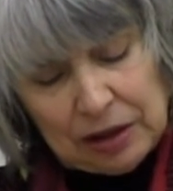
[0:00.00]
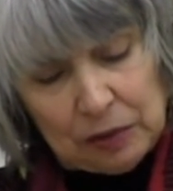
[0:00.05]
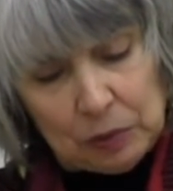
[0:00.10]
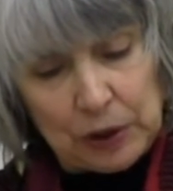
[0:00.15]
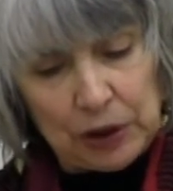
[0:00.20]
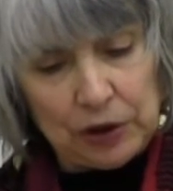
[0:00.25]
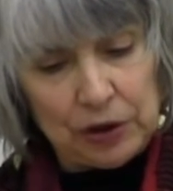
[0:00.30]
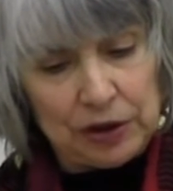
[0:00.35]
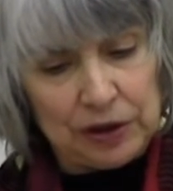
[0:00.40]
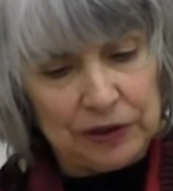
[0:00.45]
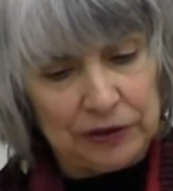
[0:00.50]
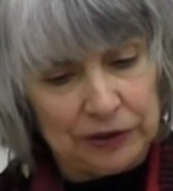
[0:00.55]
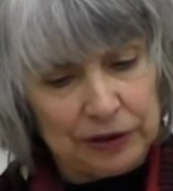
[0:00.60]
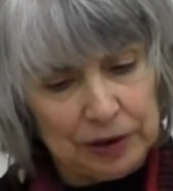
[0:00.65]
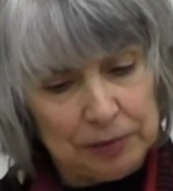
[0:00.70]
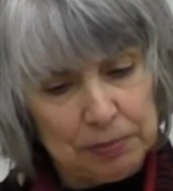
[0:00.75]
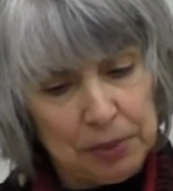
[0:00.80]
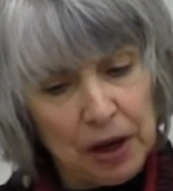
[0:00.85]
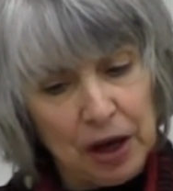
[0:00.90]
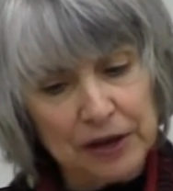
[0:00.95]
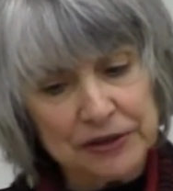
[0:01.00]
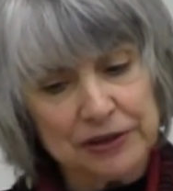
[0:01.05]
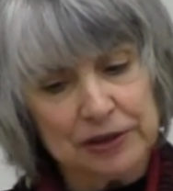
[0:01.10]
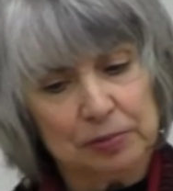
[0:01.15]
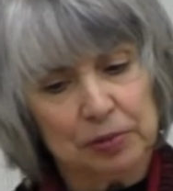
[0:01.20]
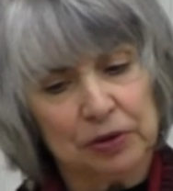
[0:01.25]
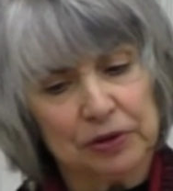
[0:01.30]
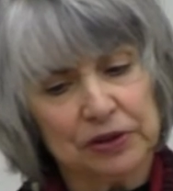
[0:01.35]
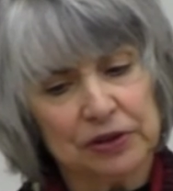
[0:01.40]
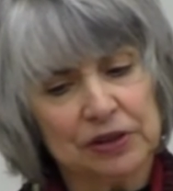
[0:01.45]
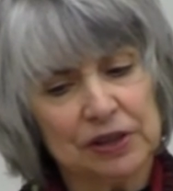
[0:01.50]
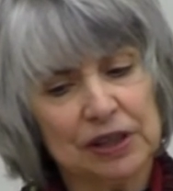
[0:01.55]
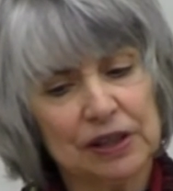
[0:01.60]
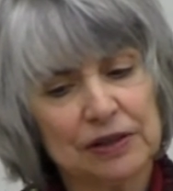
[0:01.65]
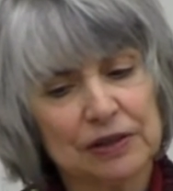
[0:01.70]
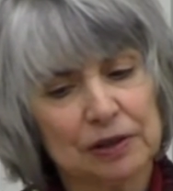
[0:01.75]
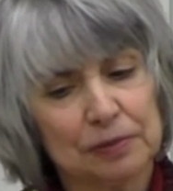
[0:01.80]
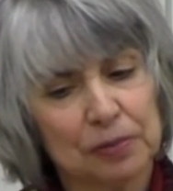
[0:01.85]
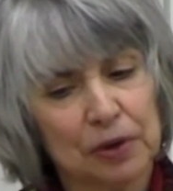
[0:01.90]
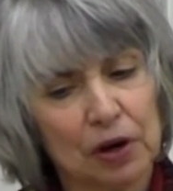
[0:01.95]
where it is impossible to
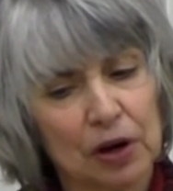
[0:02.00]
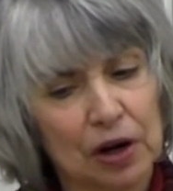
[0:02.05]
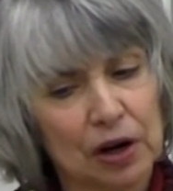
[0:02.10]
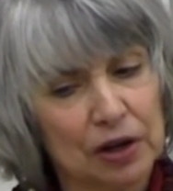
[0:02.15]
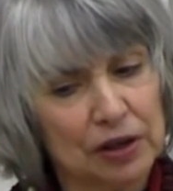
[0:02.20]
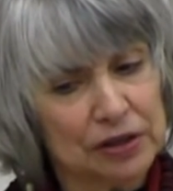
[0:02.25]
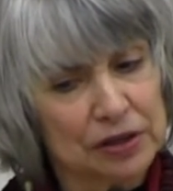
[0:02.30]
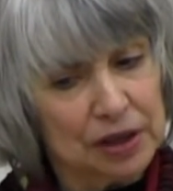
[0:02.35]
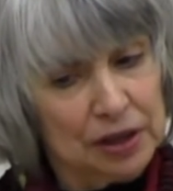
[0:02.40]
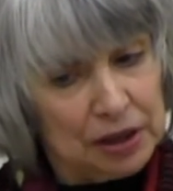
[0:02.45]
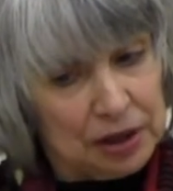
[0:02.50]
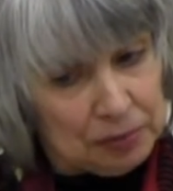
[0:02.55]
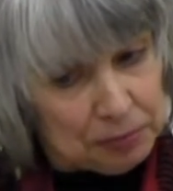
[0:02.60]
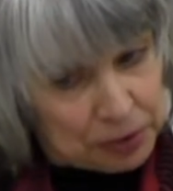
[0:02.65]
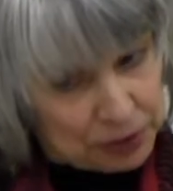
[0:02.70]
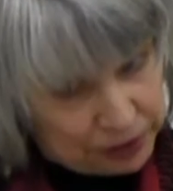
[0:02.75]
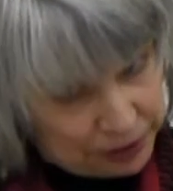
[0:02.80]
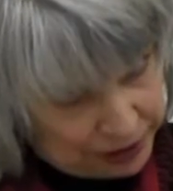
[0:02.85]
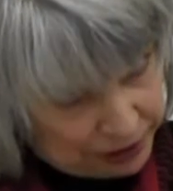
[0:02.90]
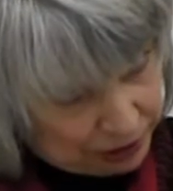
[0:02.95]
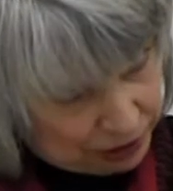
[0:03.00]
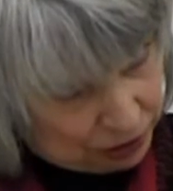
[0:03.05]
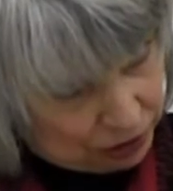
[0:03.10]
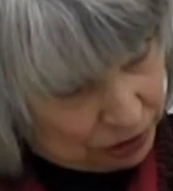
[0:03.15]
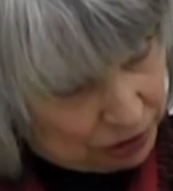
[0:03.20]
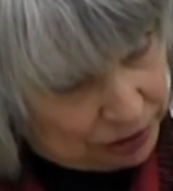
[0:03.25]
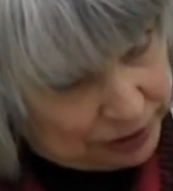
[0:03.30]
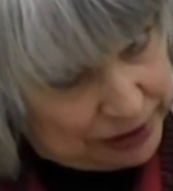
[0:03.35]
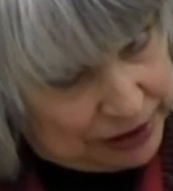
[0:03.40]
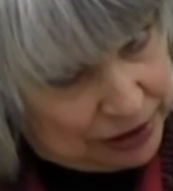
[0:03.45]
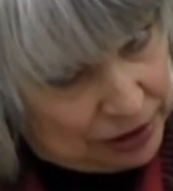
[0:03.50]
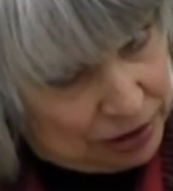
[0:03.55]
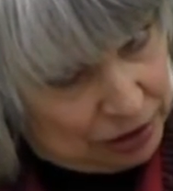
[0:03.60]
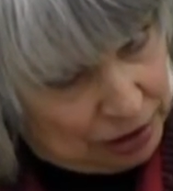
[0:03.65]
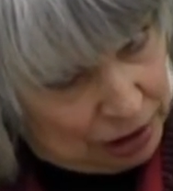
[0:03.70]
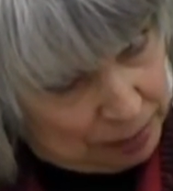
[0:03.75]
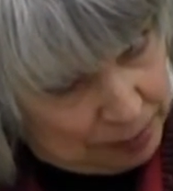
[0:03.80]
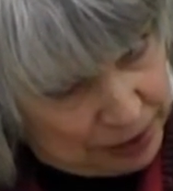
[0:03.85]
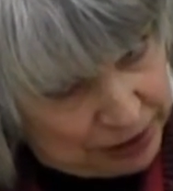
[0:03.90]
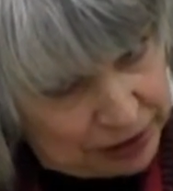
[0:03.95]
tease apart political,
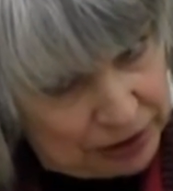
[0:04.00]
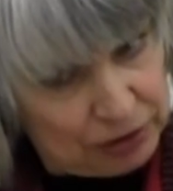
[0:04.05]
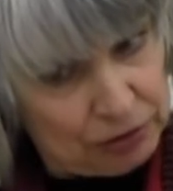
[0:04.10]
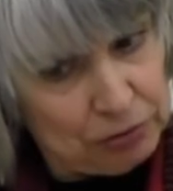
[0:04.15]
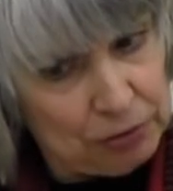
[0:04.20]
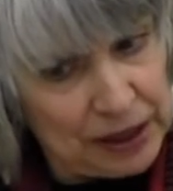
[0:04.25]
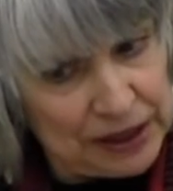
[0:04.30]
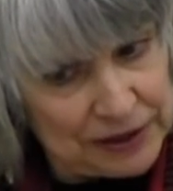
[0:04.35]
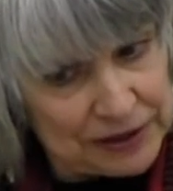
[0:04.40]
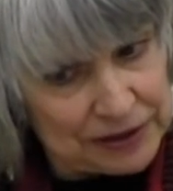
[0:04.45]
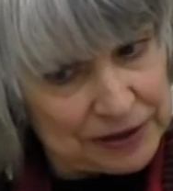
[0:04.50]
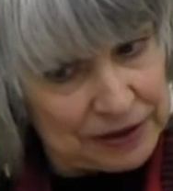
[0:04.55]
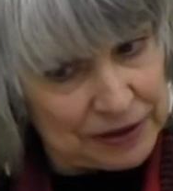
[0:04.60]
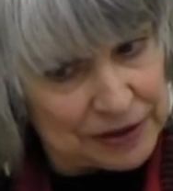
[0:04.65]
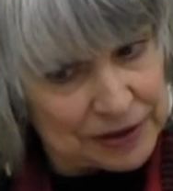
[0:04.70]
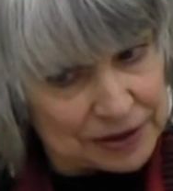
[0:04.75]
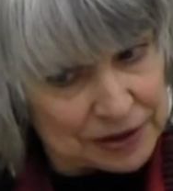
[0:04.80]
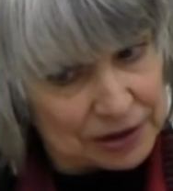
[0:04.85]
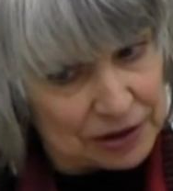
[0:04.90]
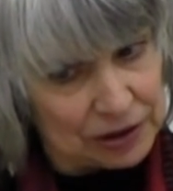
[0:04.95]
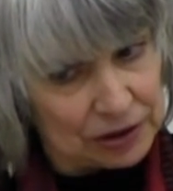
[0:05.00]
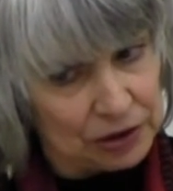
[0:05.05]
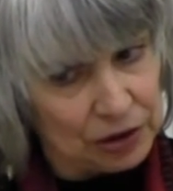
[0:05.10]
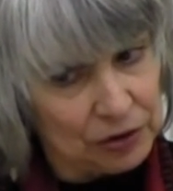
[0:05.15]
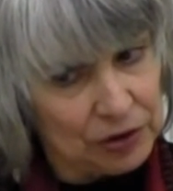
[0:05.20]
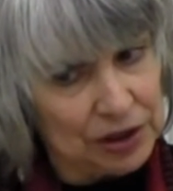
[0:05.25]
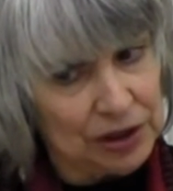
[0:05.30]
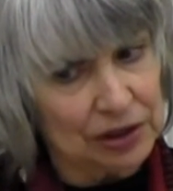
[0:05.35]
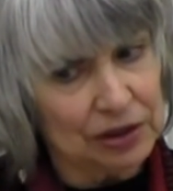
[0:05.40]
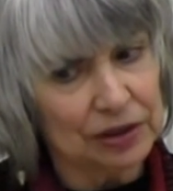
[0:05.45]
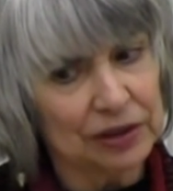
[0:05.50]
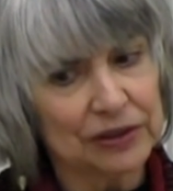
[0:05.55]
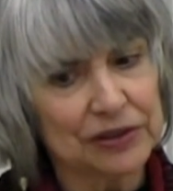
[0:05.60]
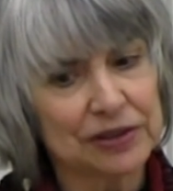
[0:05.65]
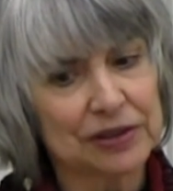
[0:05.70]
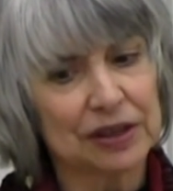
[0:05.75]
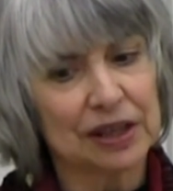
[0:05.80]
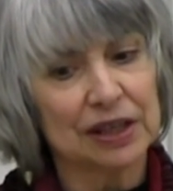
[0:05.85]
economic, racist, colonialist,